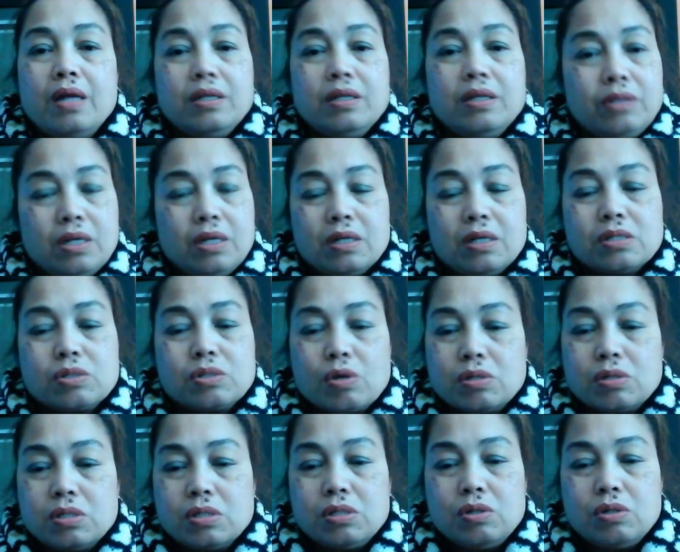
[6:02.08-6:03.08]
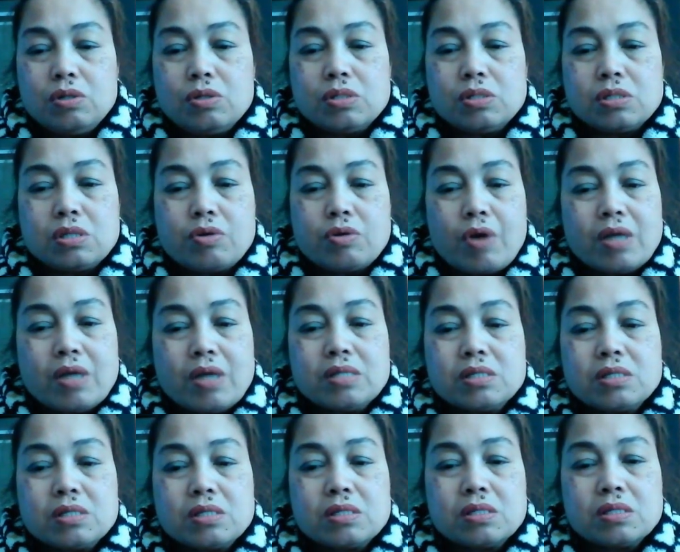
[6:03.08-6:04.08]
anything that's causing you
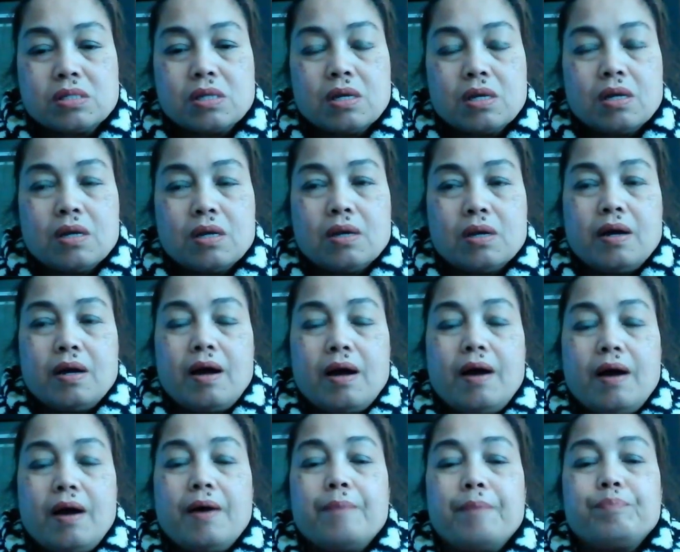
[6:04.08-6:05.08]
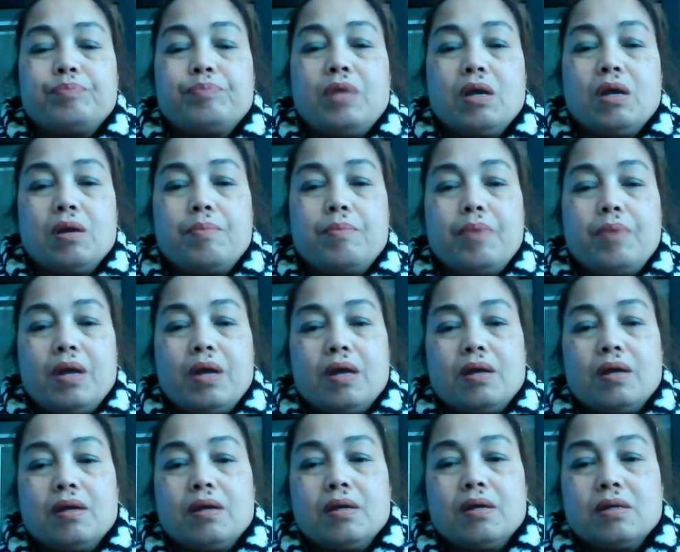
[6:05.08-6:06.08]
stress, take a
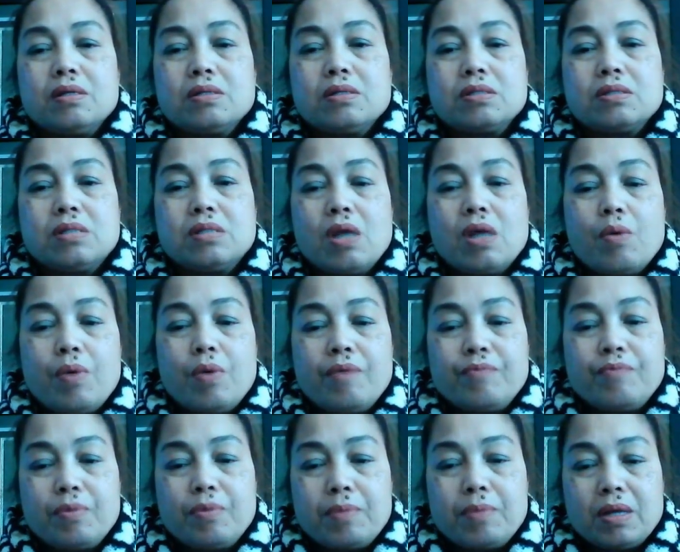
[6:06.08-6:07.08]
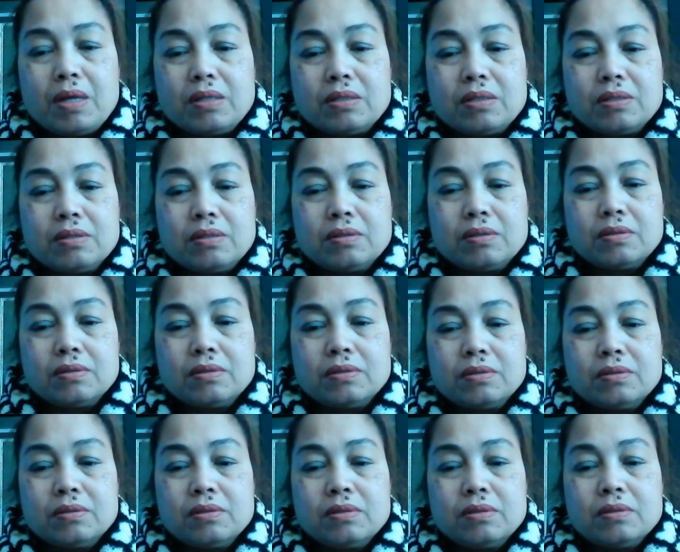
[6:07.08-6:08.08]
break, stay away from it
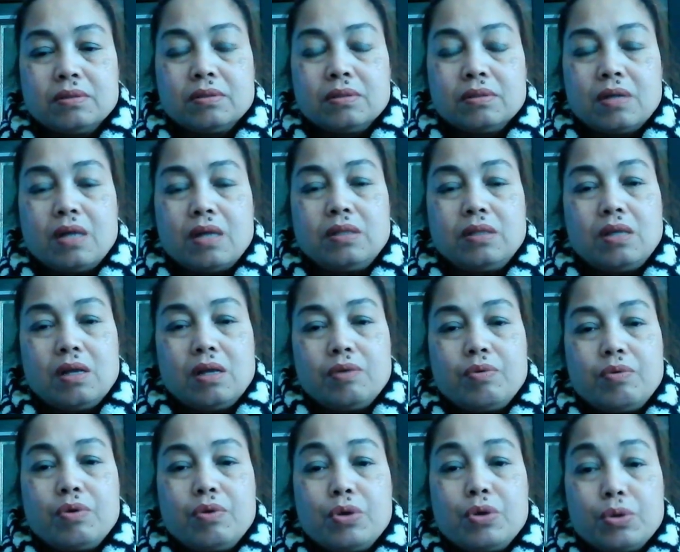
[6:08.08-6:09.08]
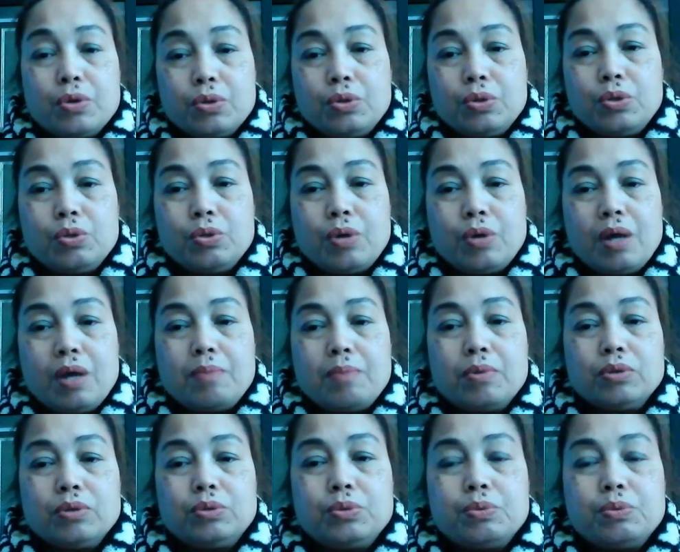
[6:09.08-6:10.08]
until you're
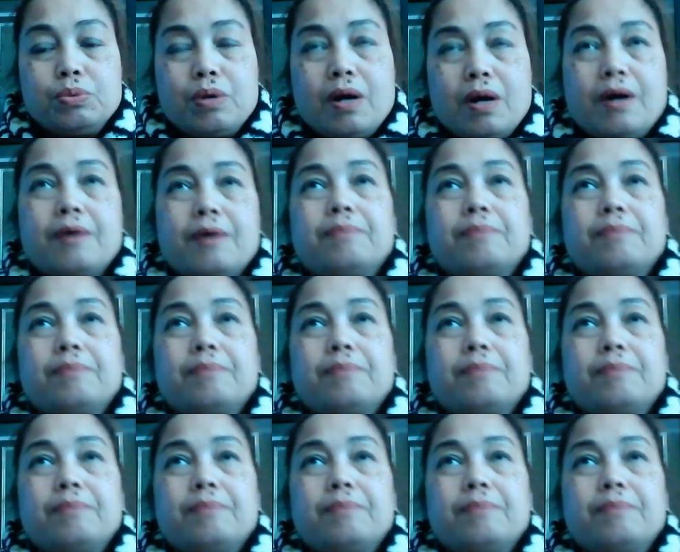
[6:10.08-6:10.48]
able to